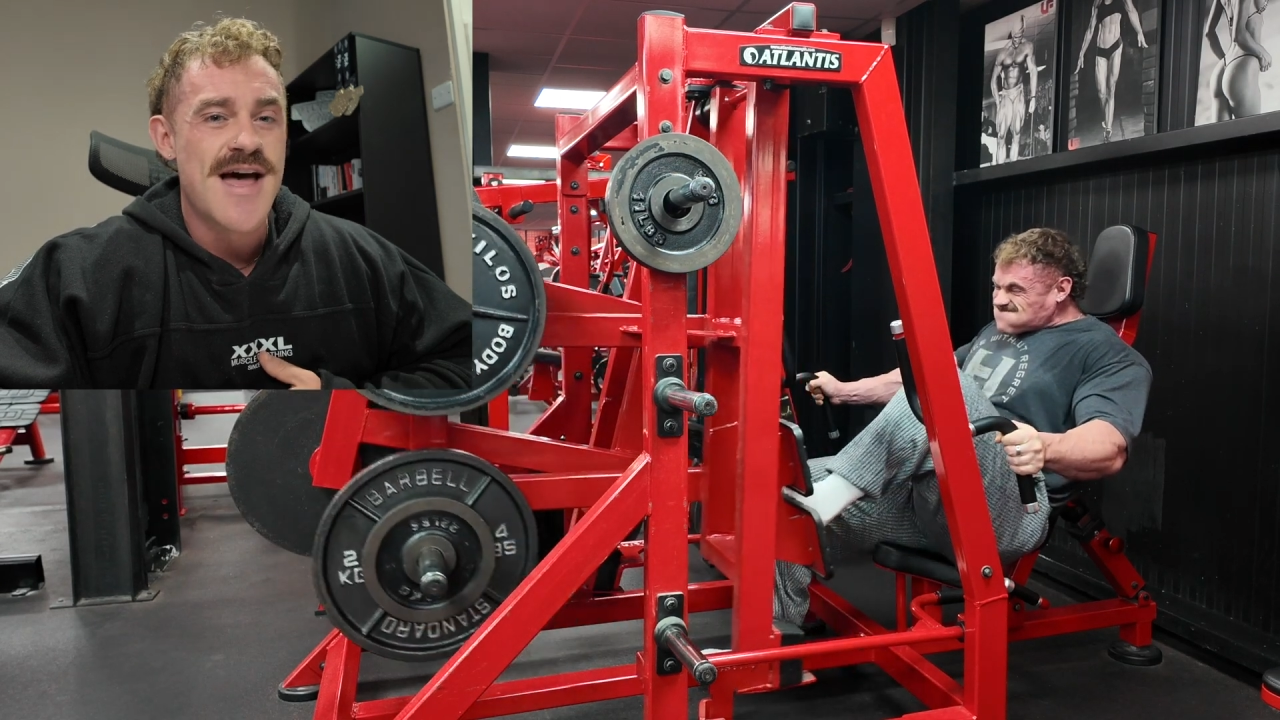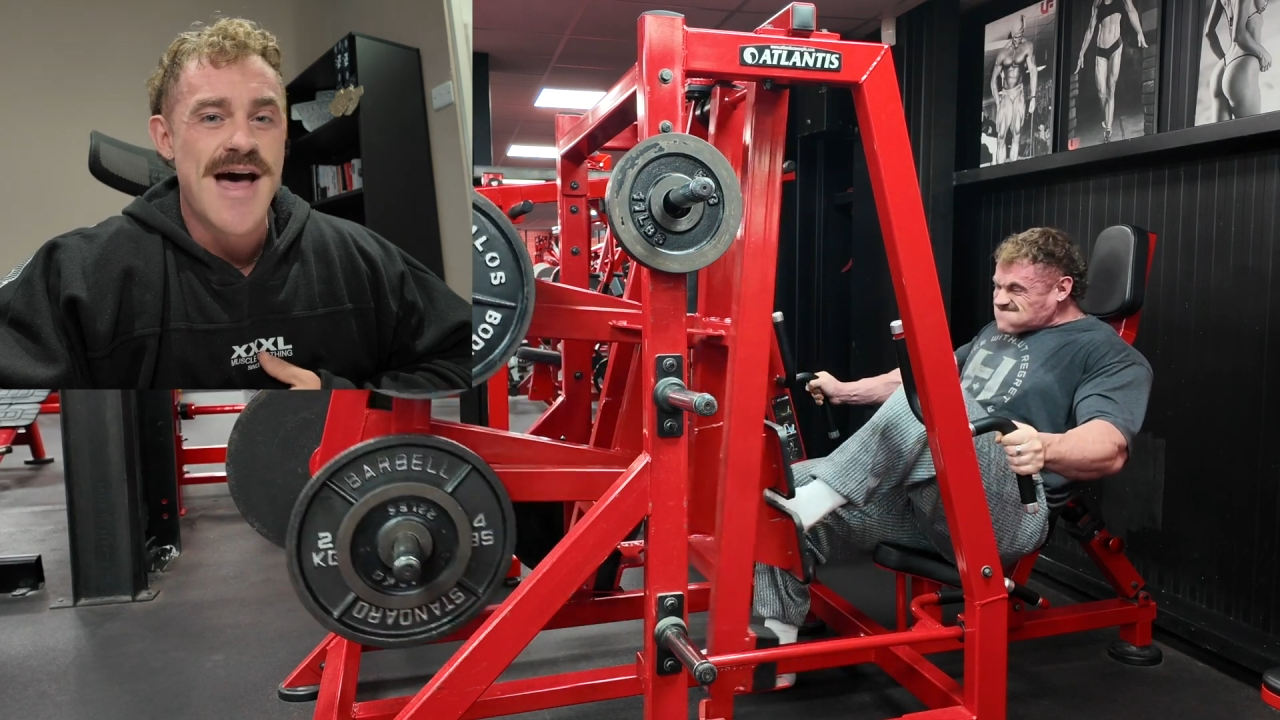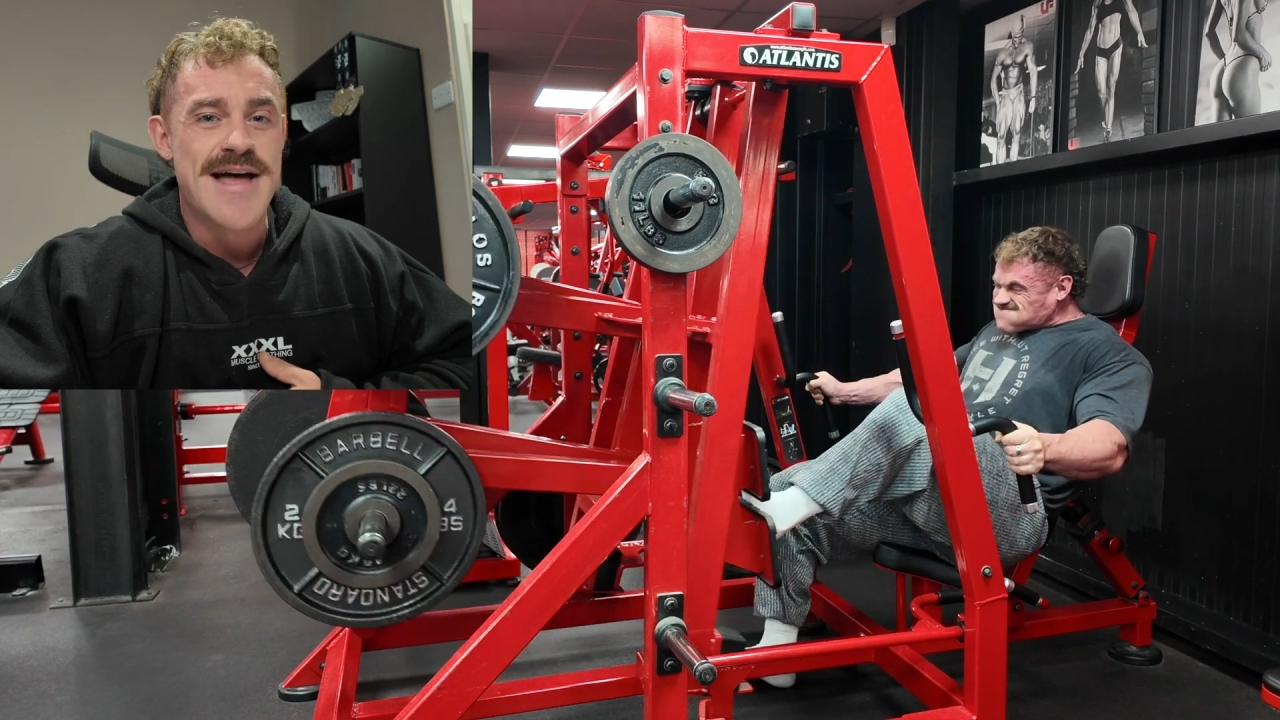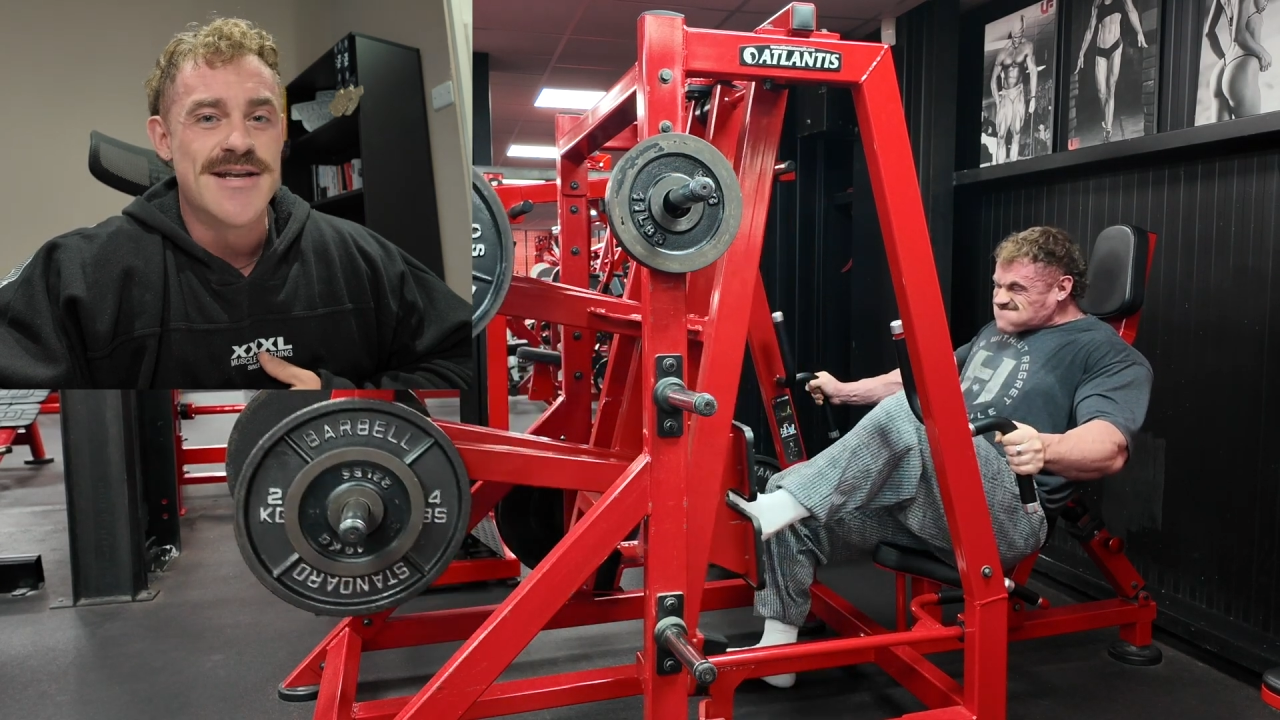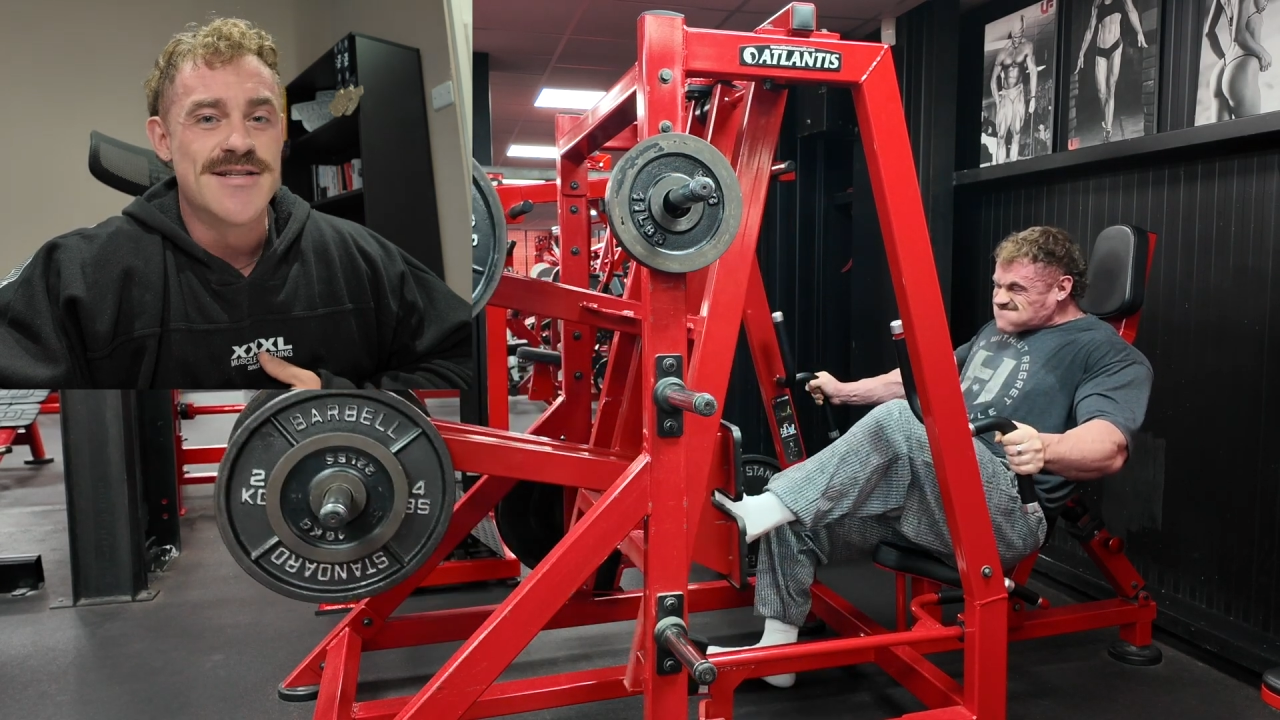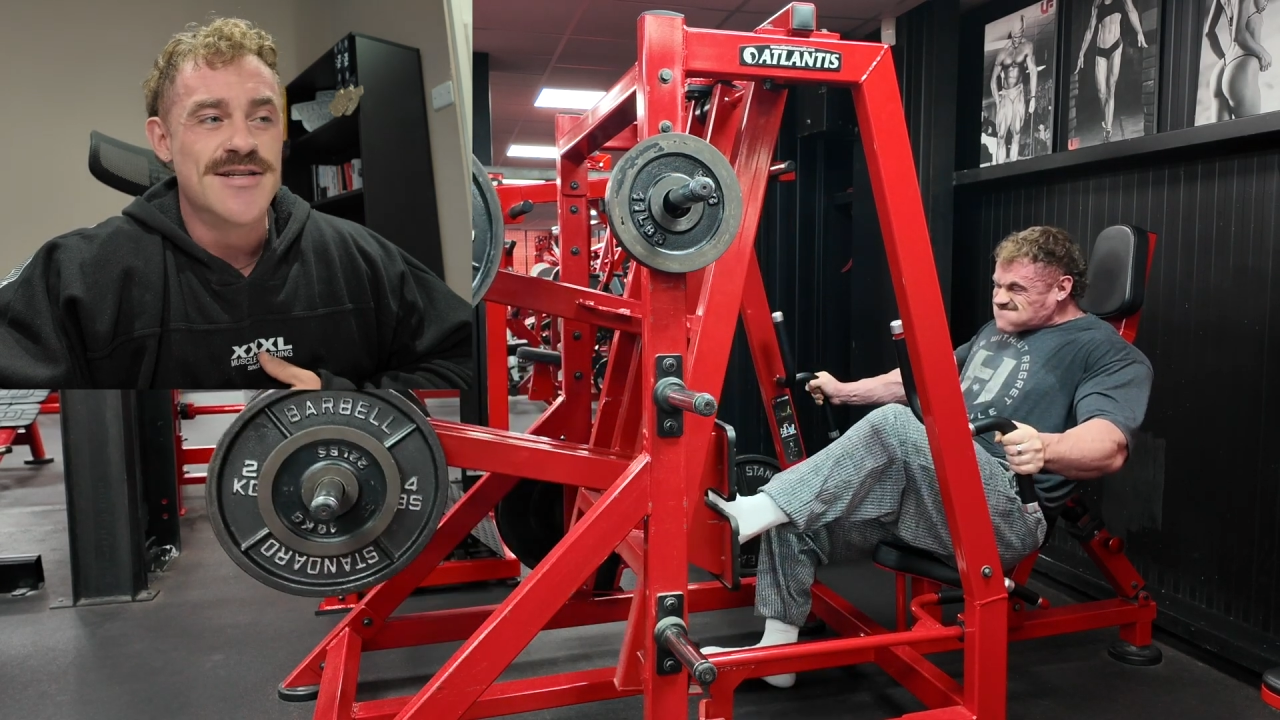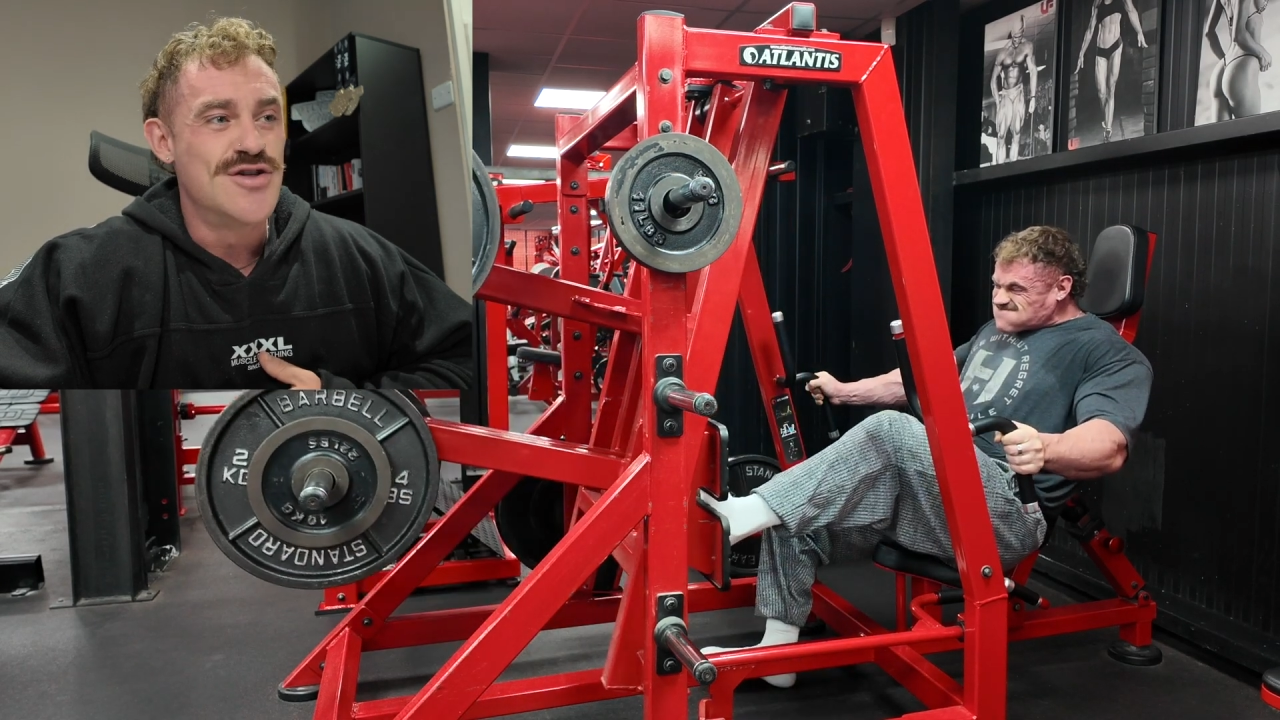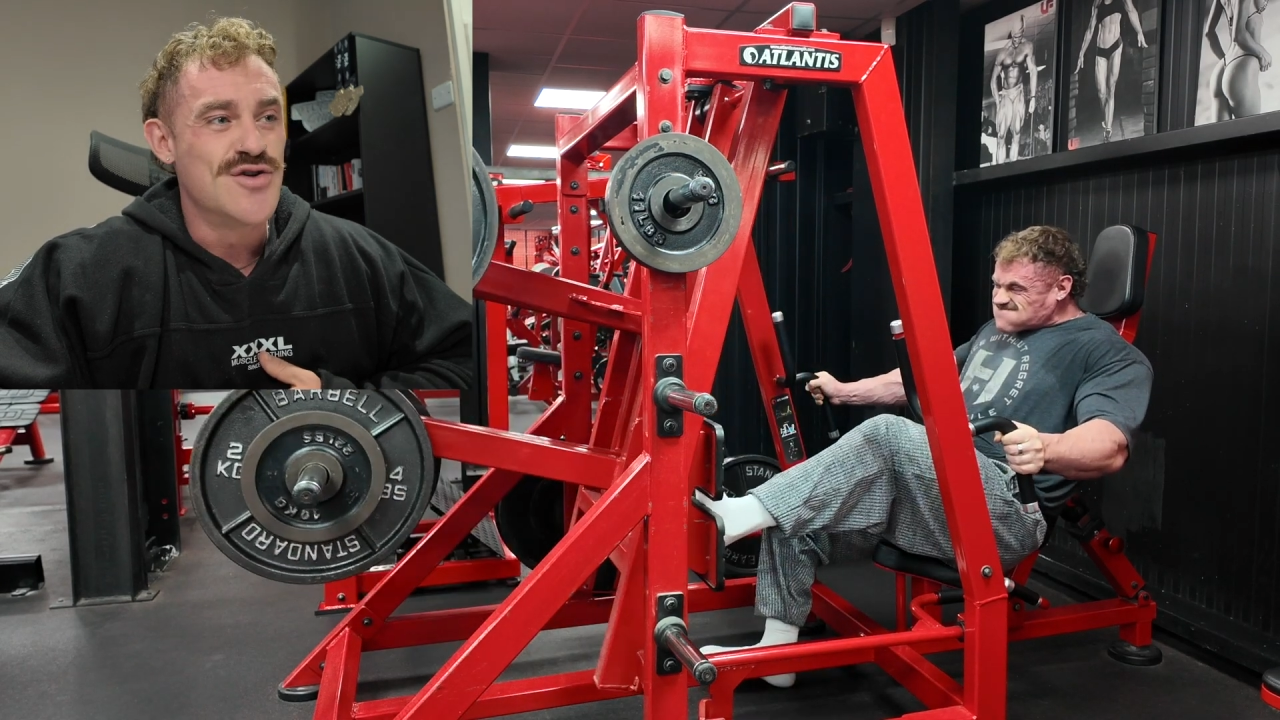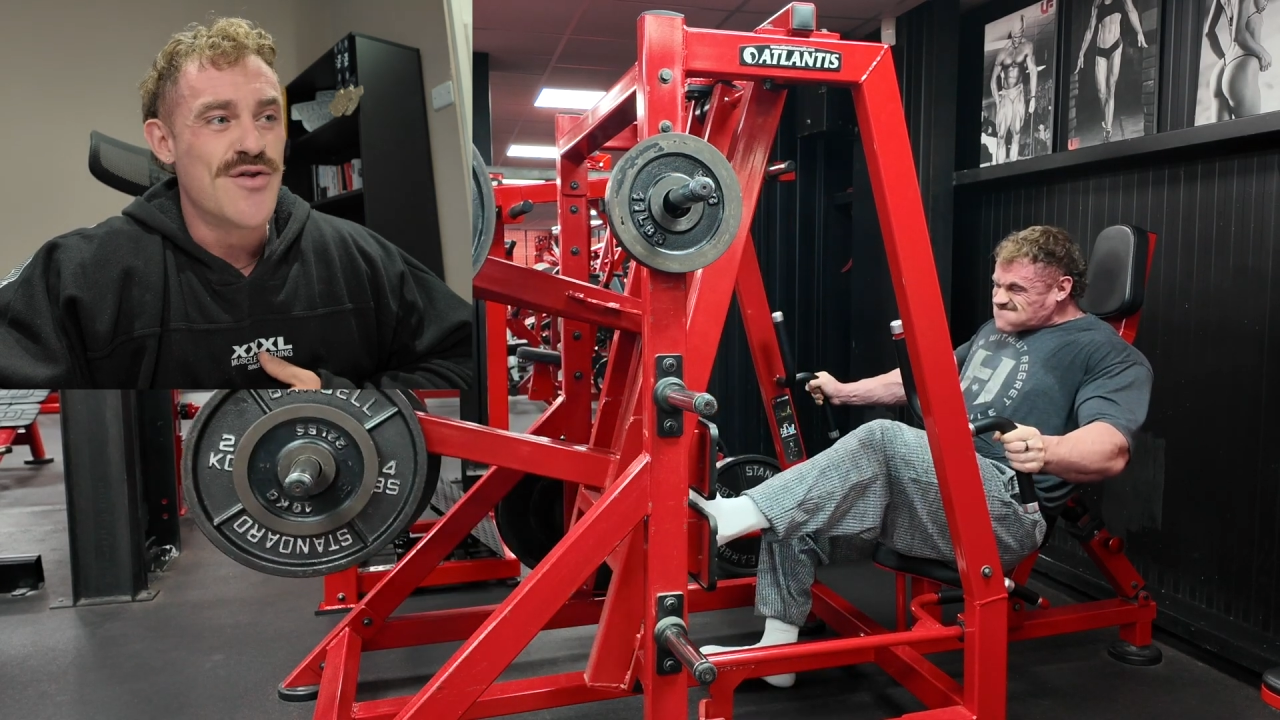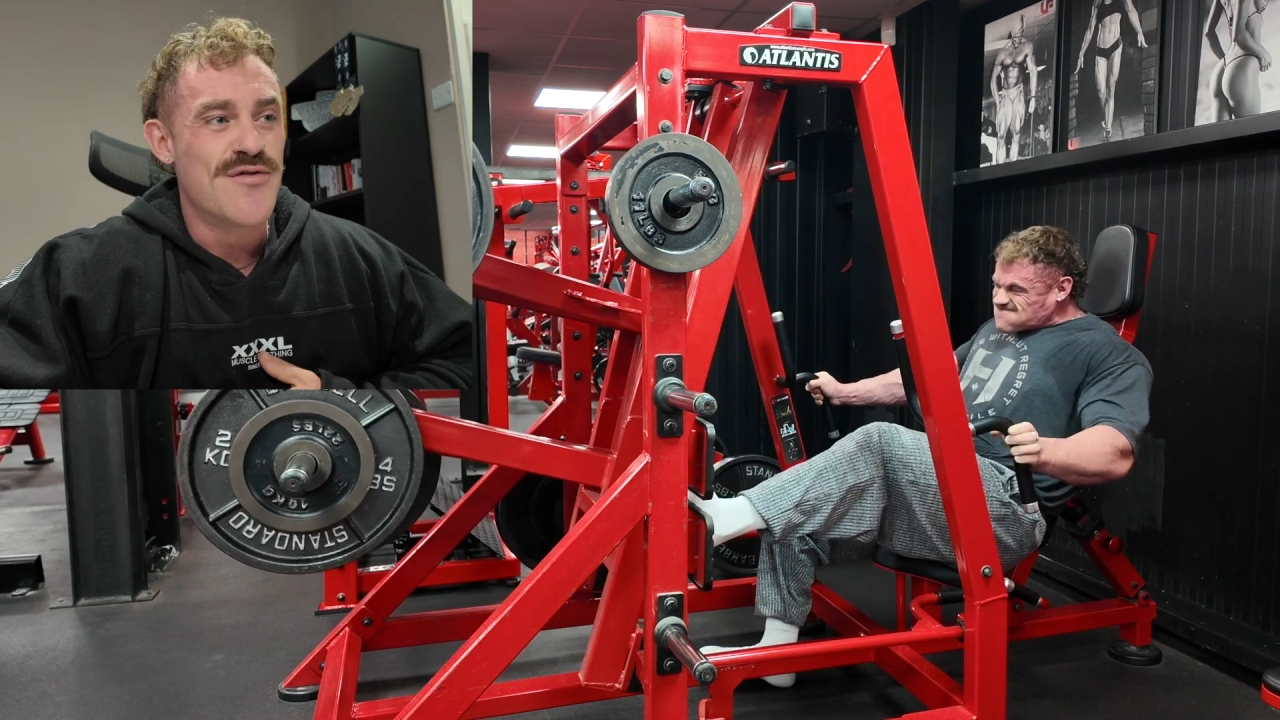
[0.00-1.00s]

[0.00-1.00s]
and enjoy